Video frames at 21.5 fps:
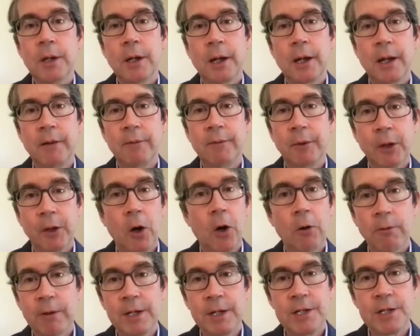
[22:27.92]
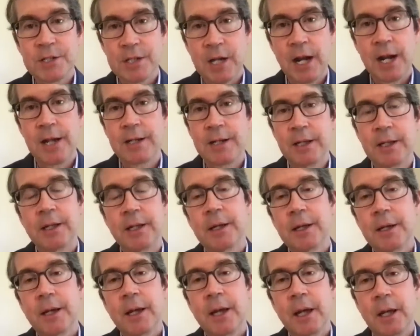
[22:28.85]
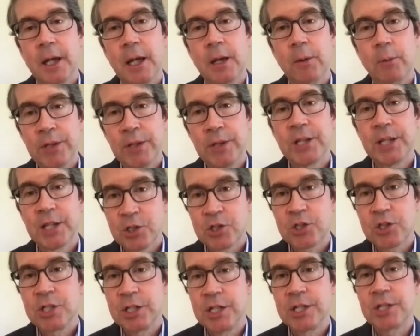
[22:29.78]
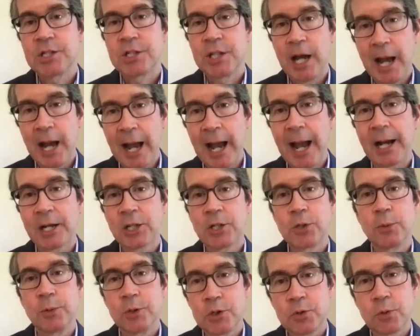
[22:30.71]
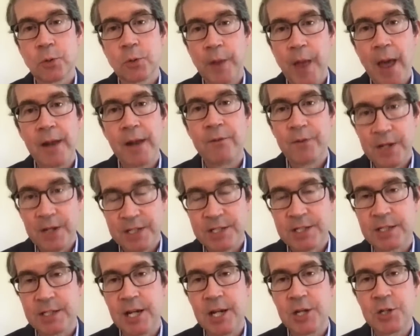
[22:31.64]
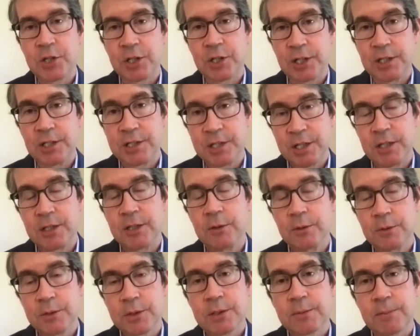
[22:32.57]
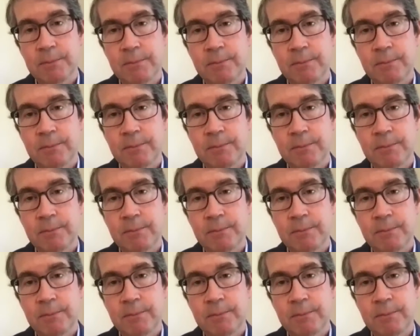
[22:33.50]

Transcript: having already signed it. And we think she needs to act to ensure that investigation continues.